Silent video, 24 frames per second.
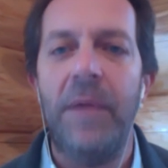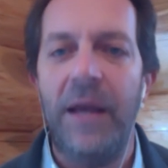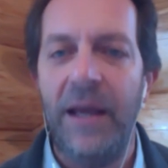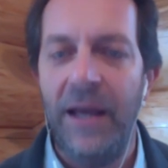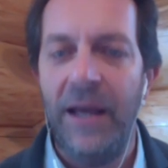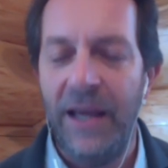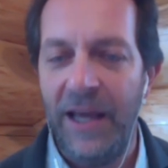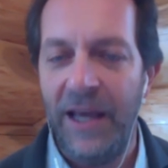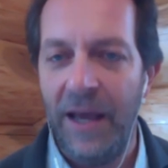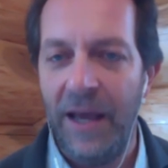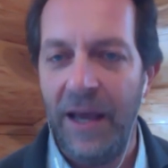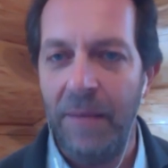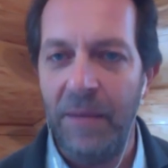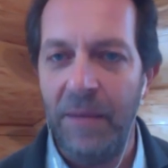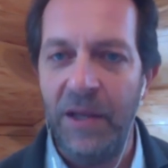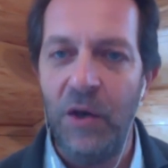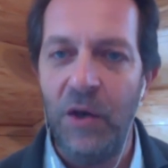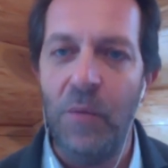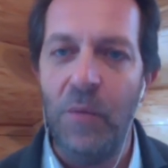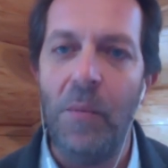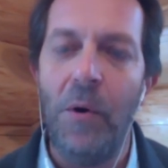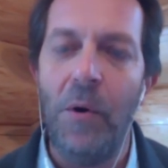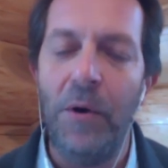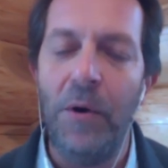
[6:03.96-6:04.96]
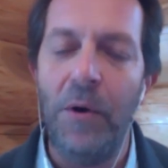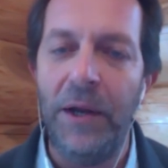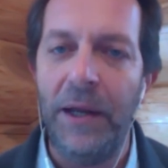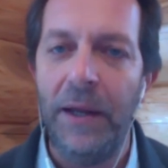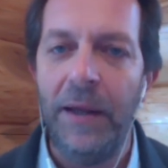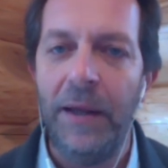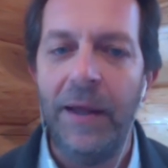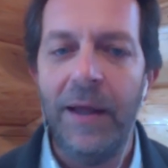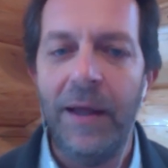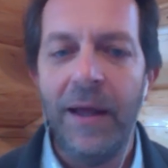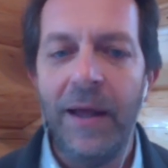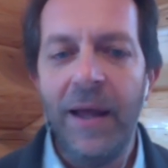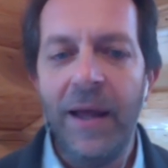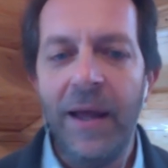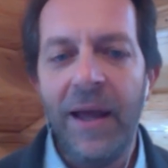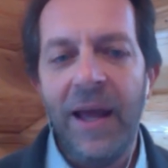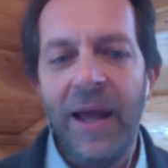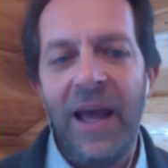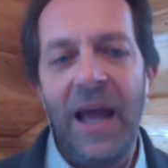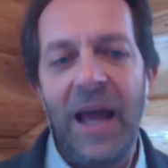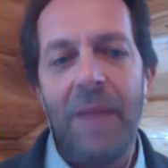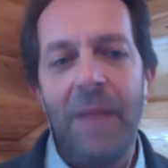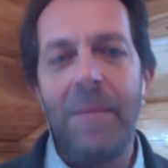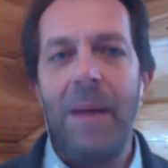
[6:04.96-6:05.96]
a.m in the morning
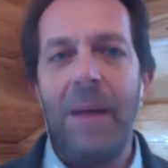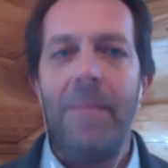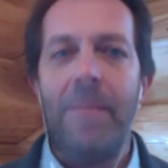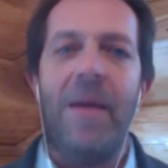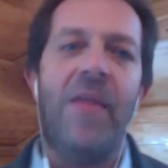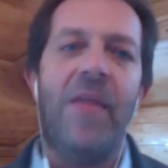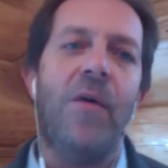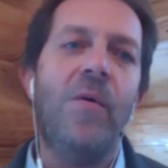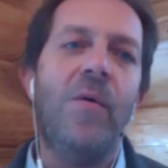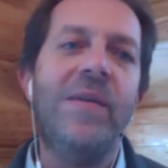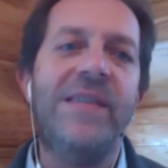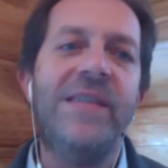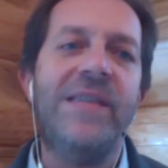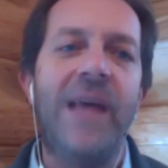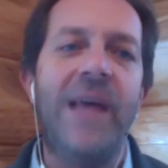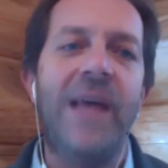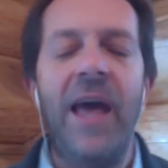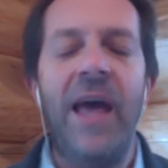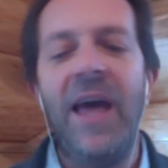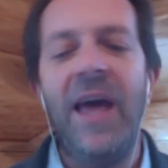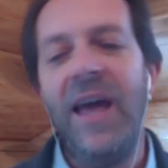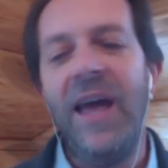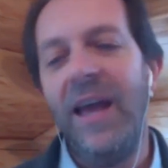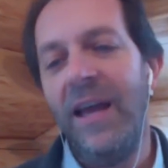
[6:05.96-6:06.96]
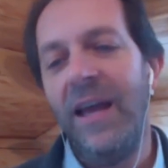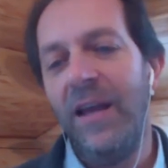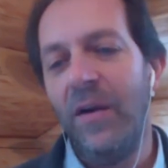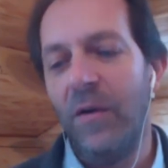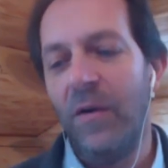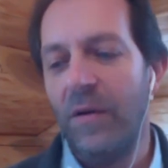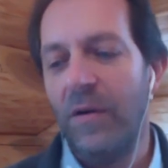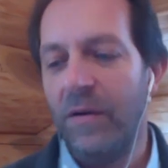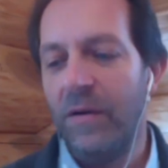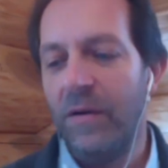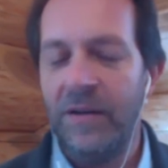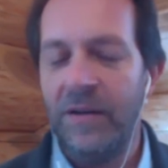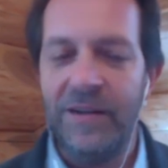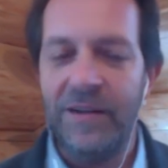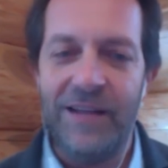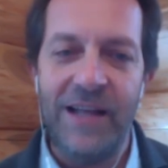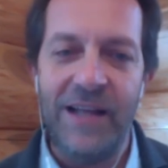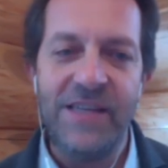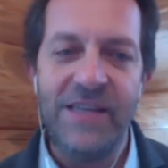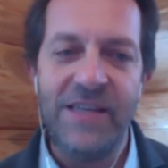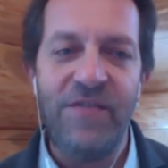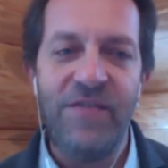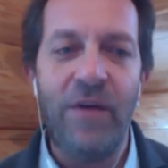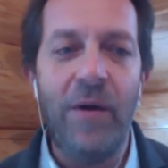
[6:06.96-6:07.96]
and my mother will say hey you're
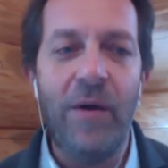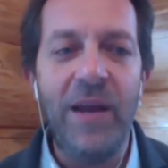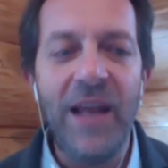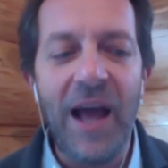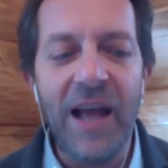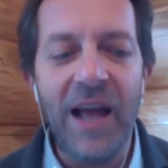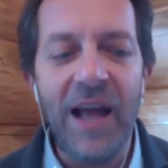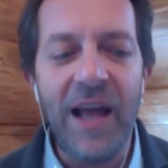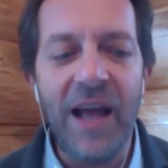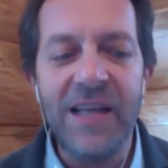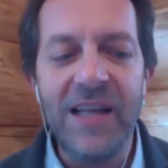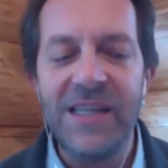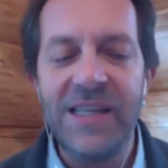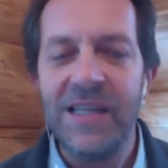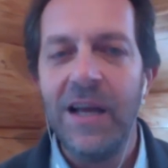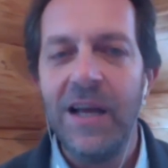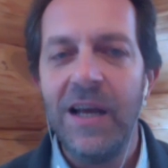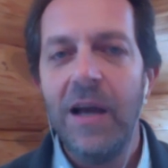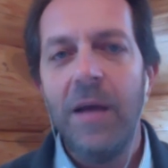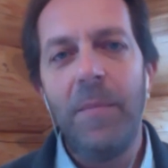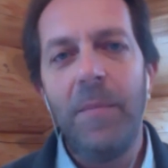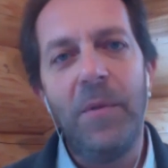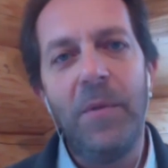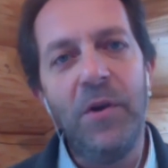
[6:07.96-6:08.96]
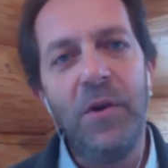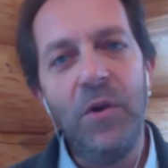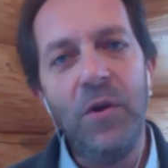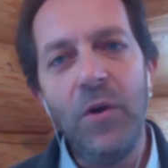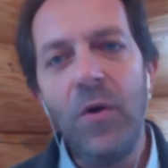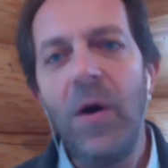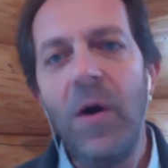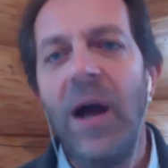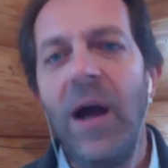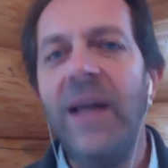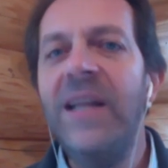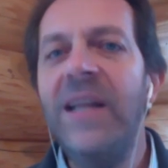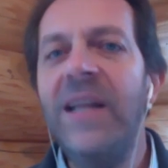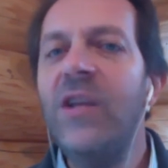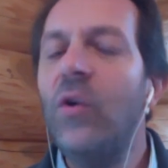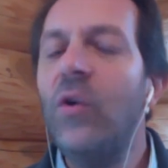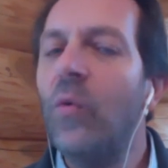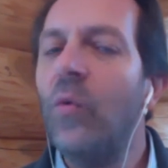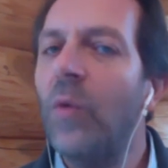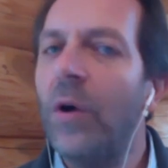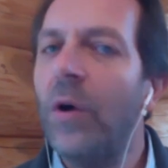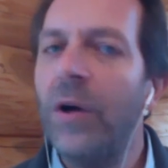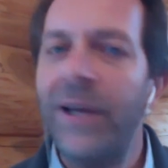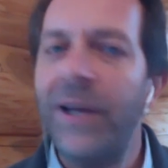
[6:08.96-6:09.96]
that's very nice but you know i need to
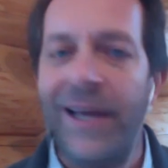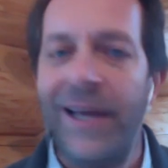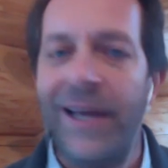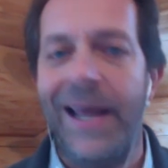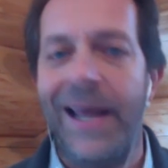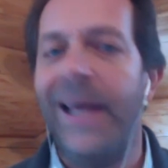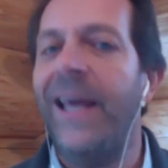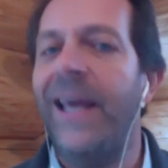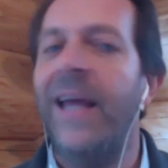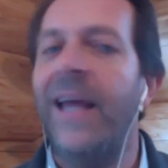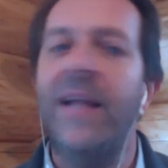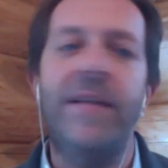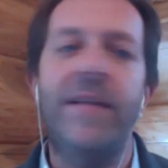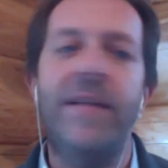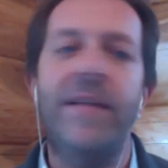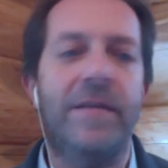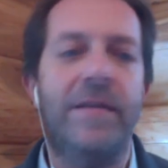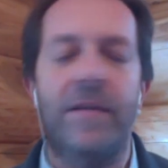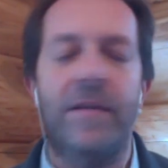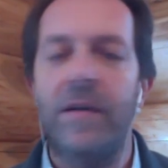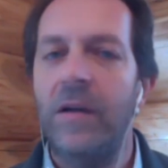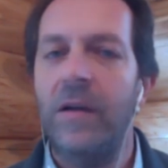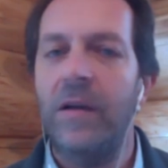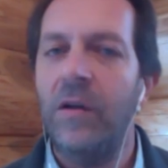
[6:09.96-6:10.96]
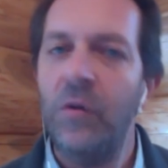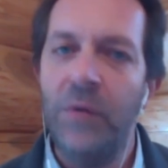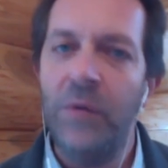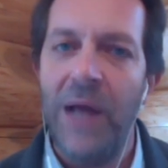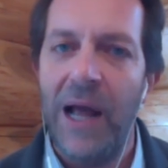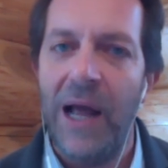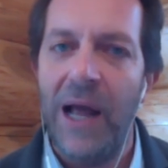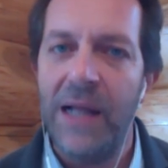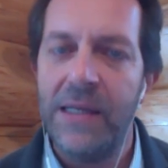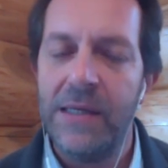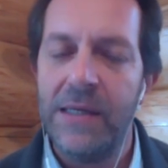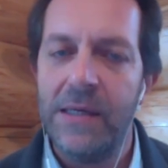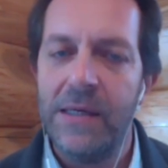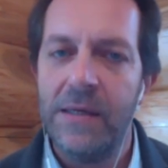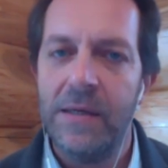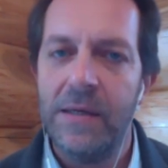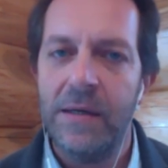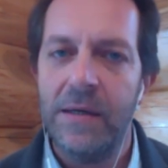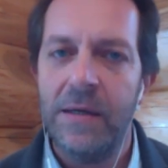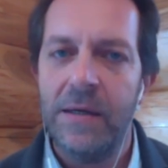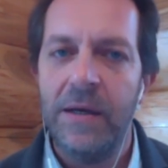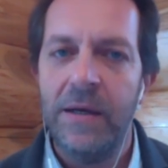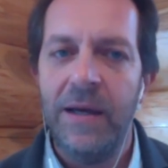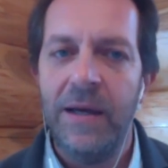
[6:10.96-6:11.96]
work and i can't do that
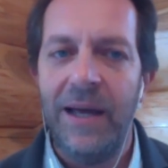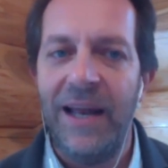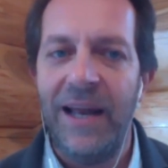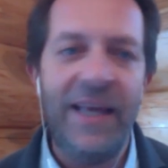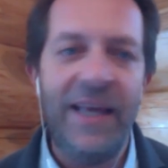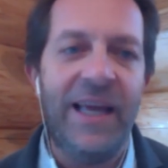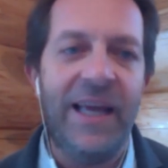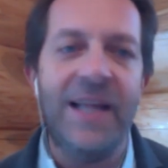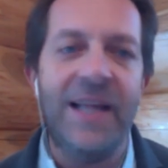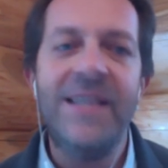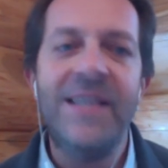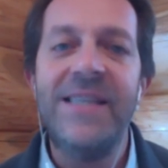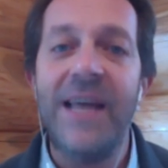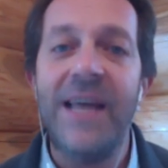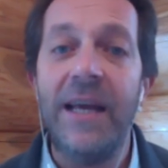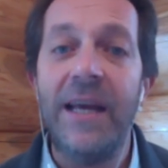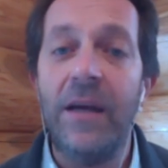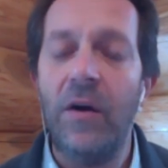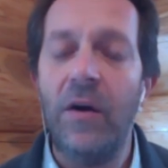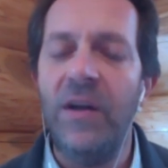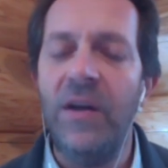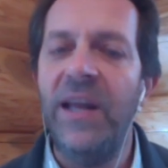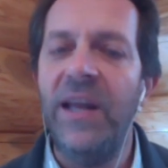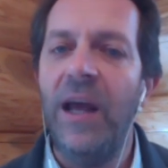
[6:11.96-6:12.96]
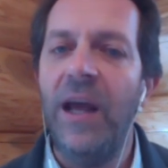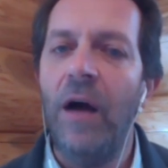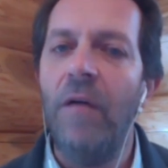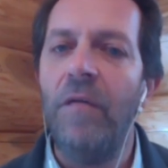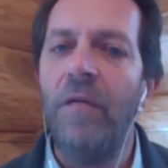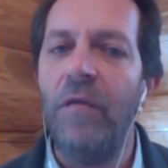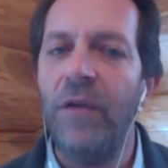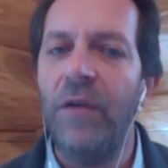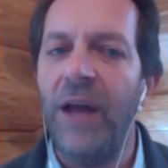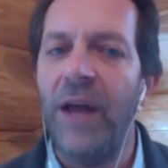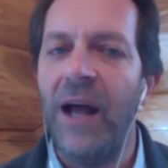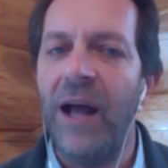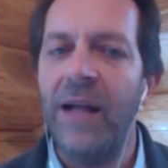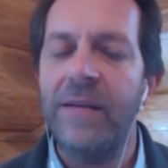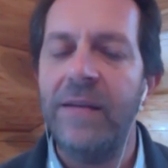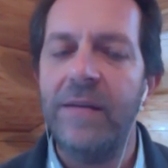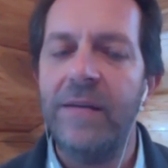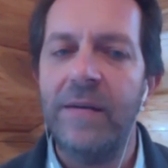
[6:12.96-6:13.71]
and i can't take a day off for that